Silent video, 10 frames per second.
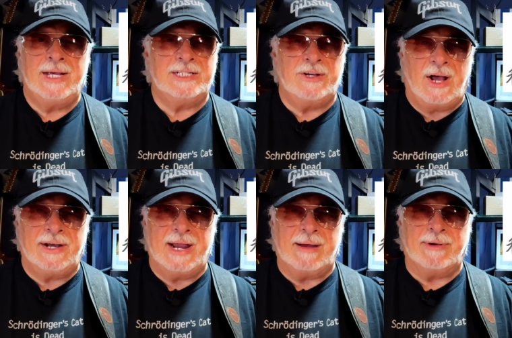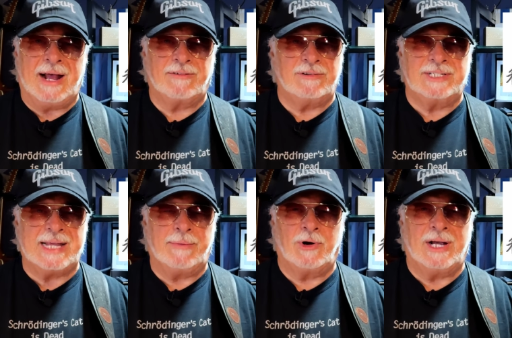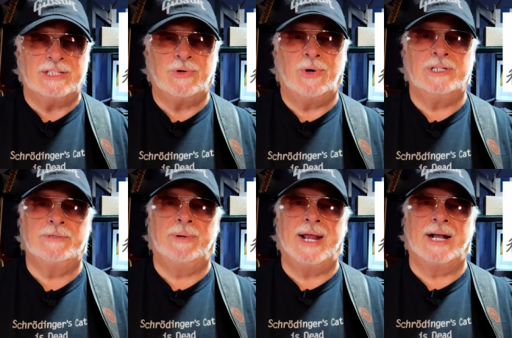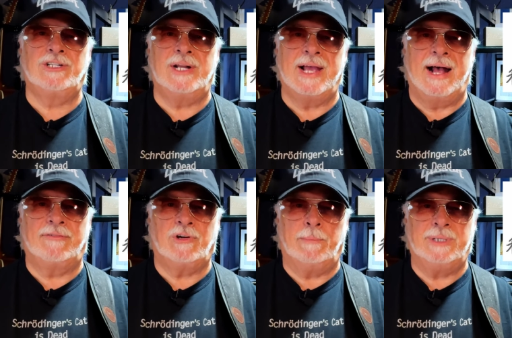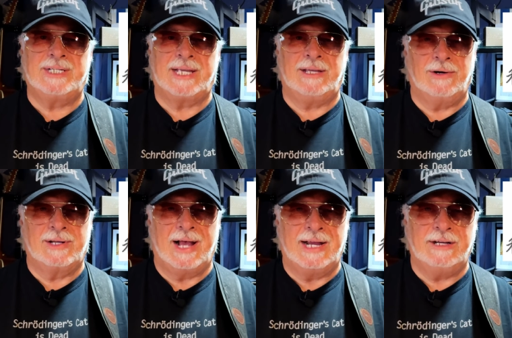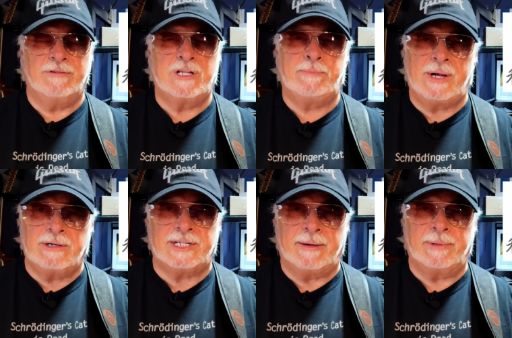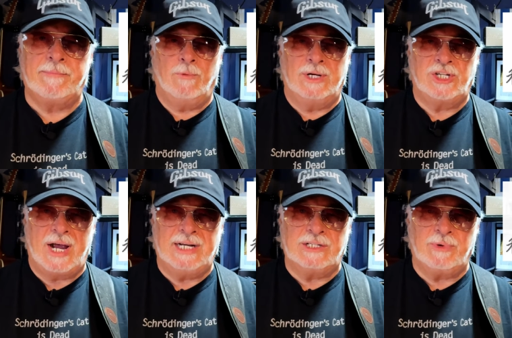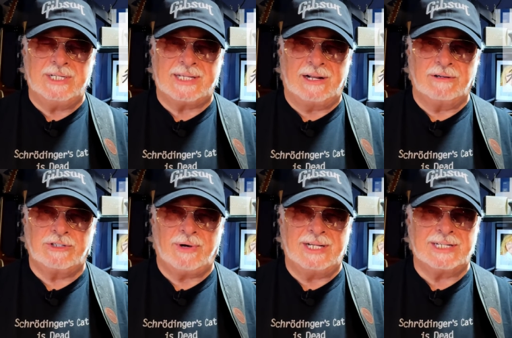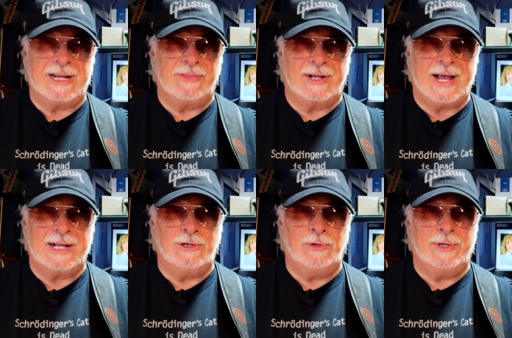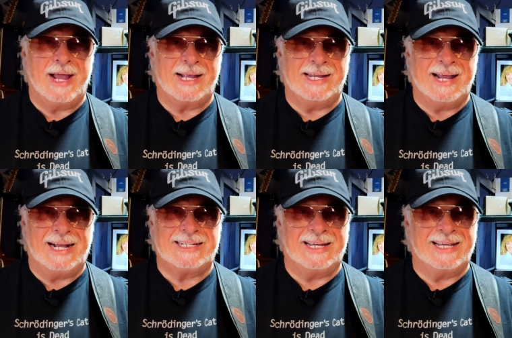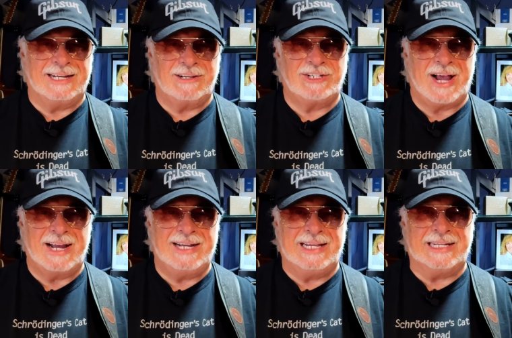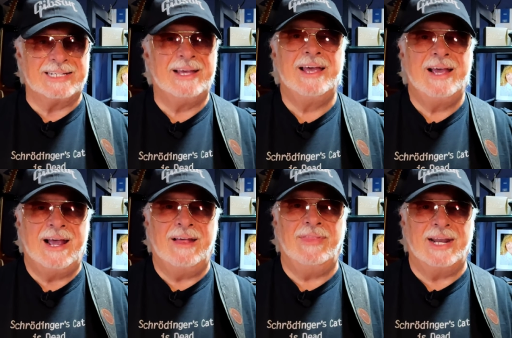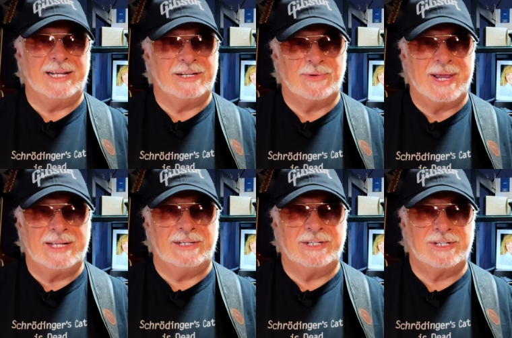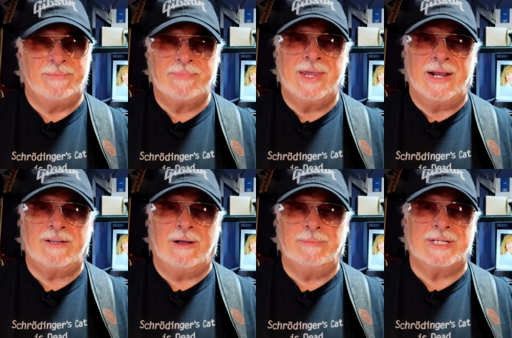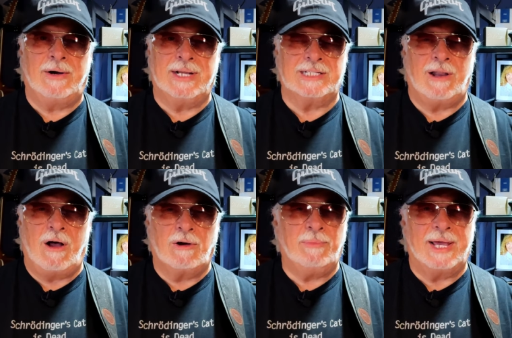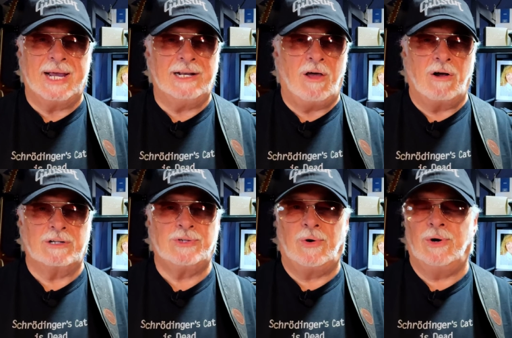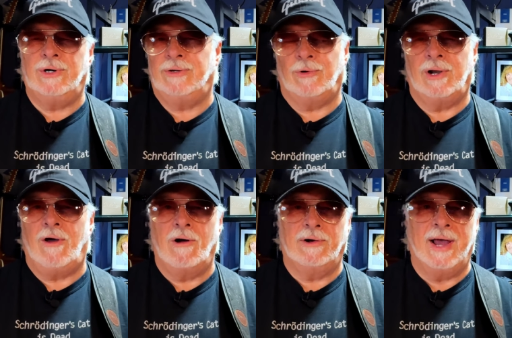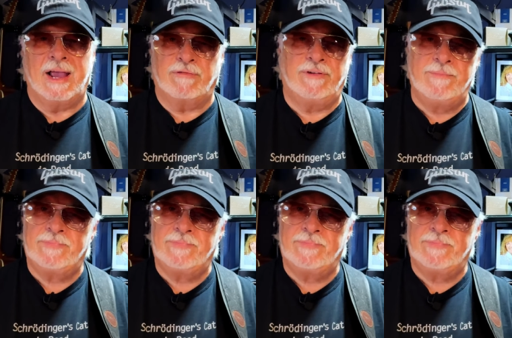is not named after samurai swords, but actually after a particular kind of spear tip. When Chinese resellers translate the kaigulu naginata into Chinese and then into English, it comes out as long blade, long sword, or long knife.